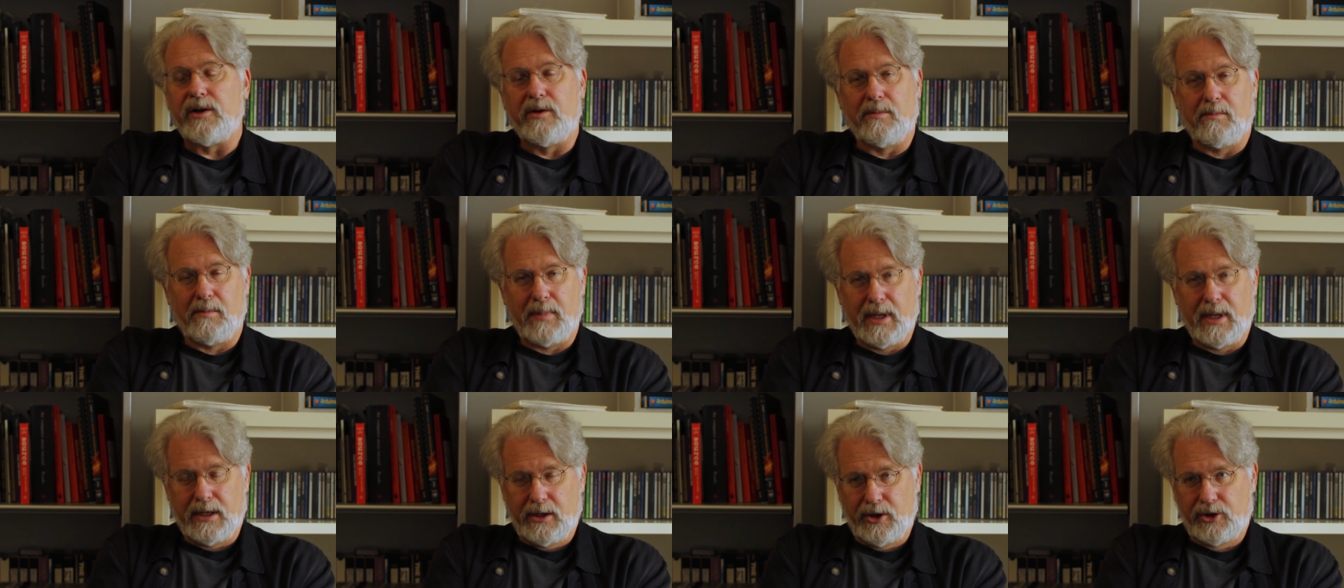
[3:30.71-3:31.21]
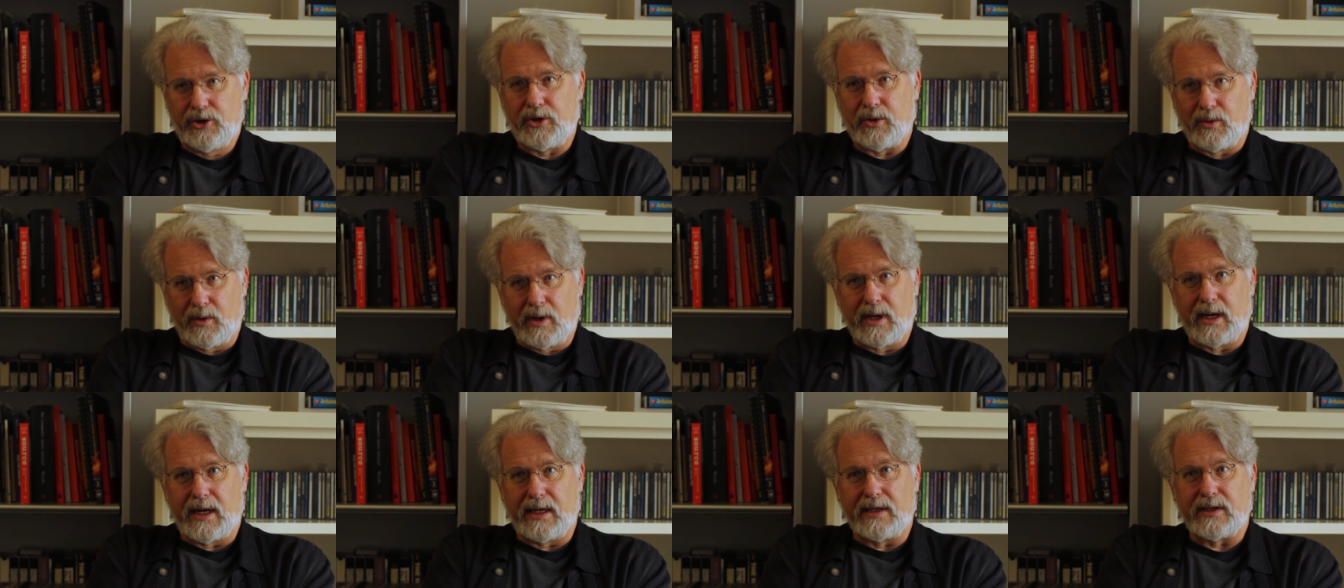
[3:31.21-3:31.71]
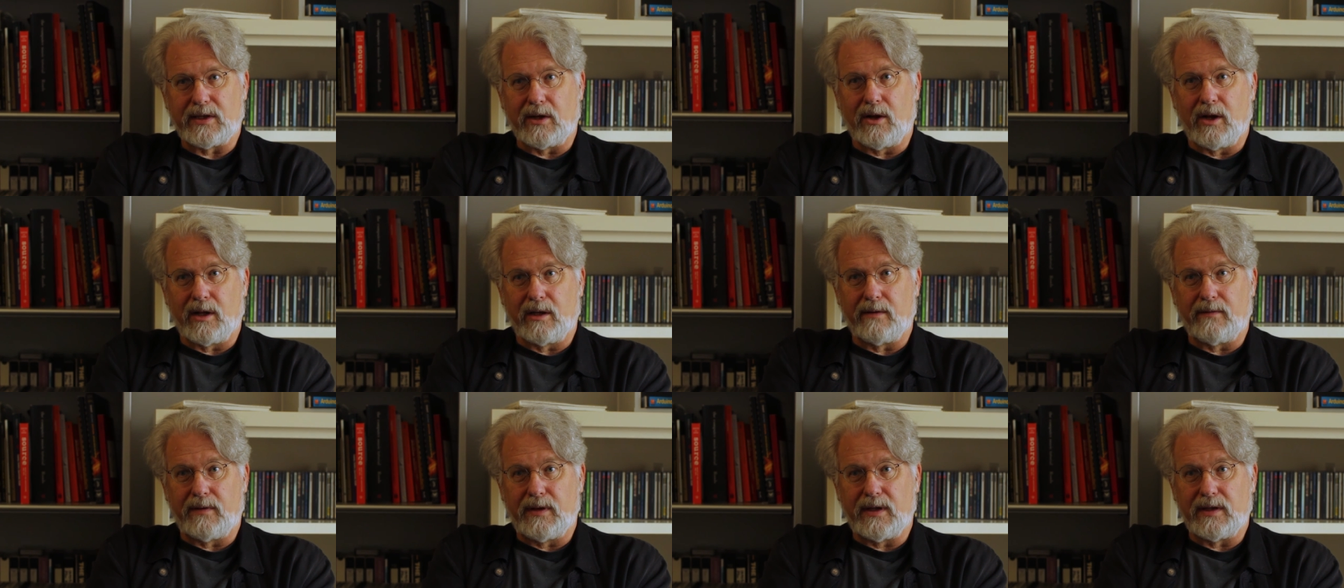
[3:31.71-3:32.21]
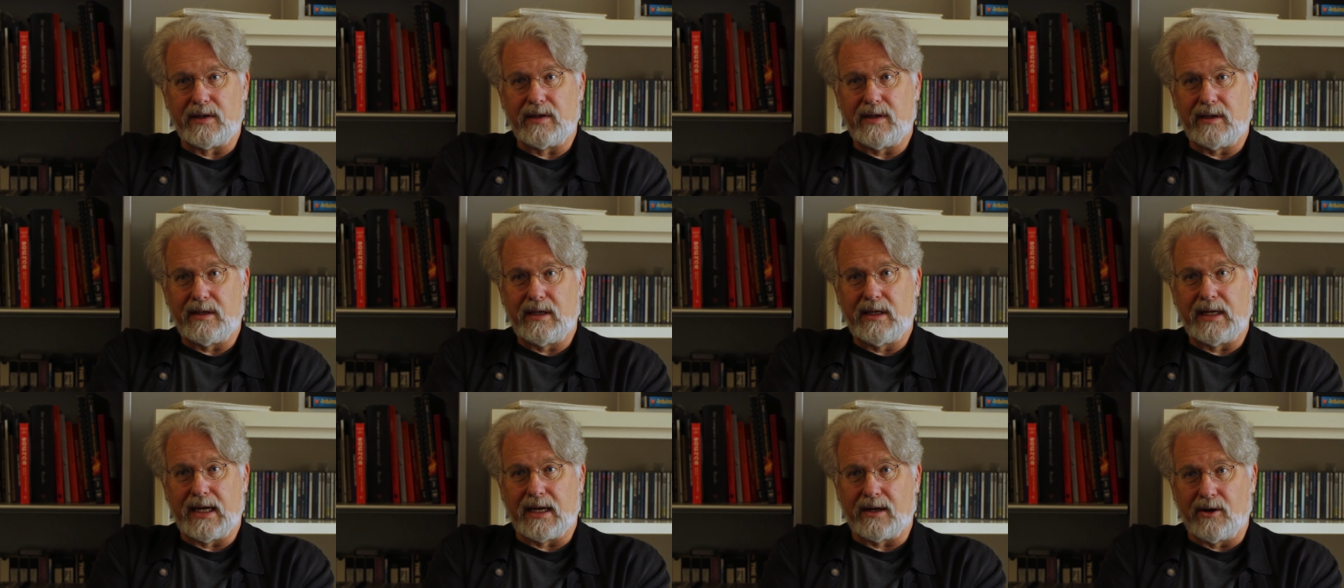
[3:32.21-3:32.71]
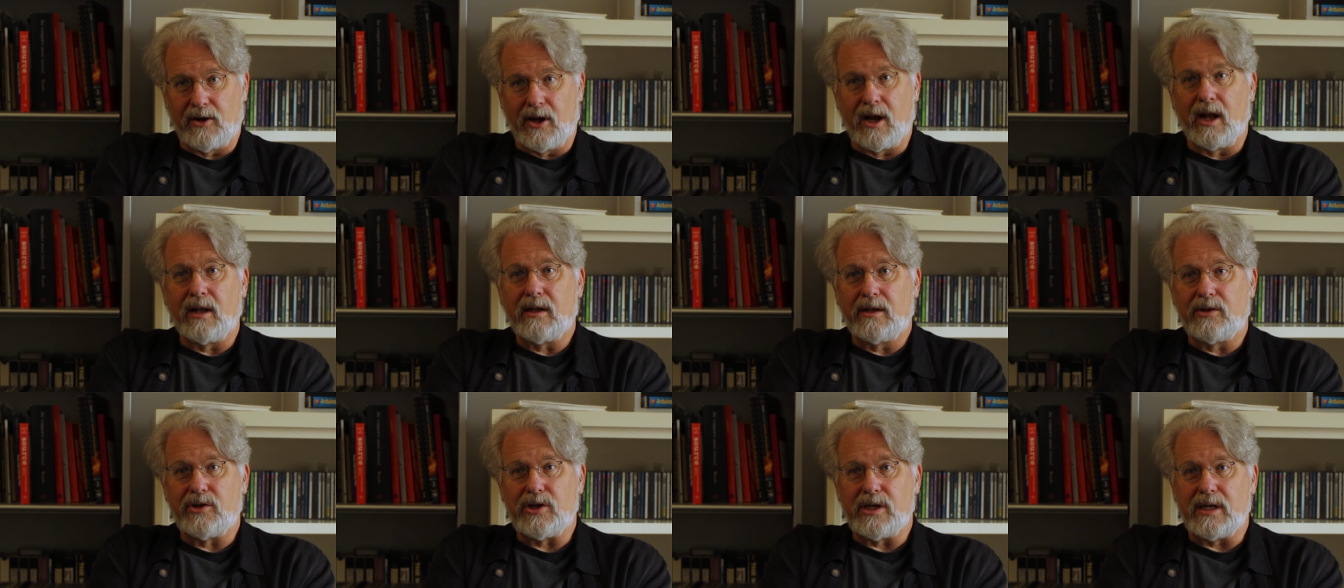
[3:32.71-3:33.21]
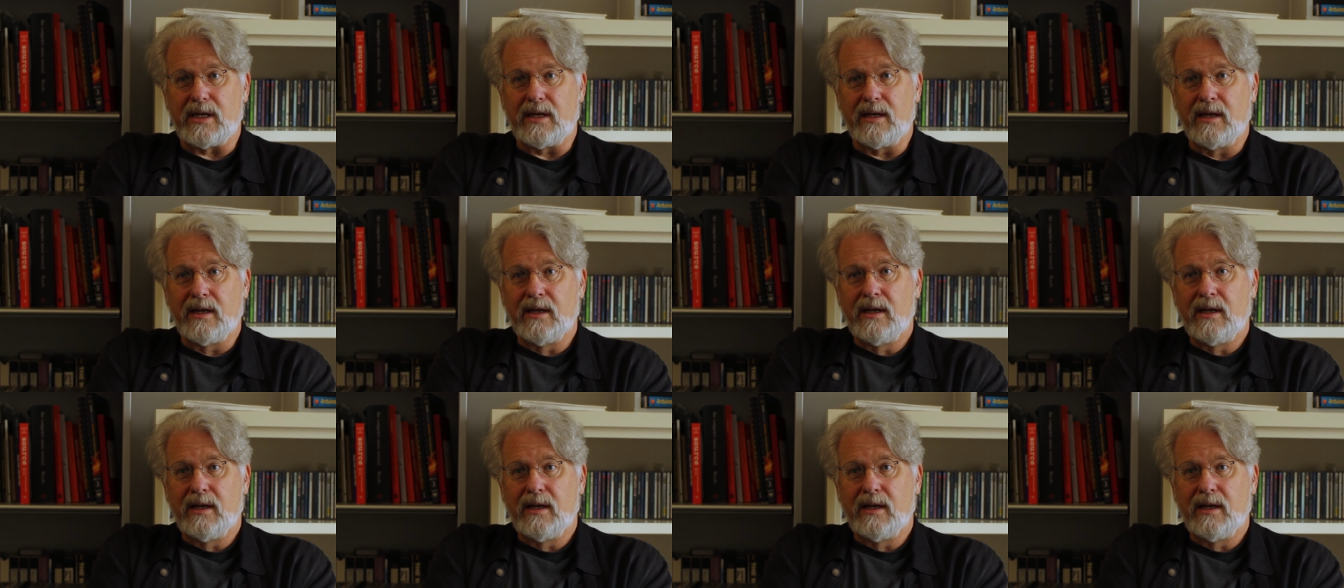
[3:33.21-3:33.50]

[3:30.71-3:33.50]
to miniaturize all of this technology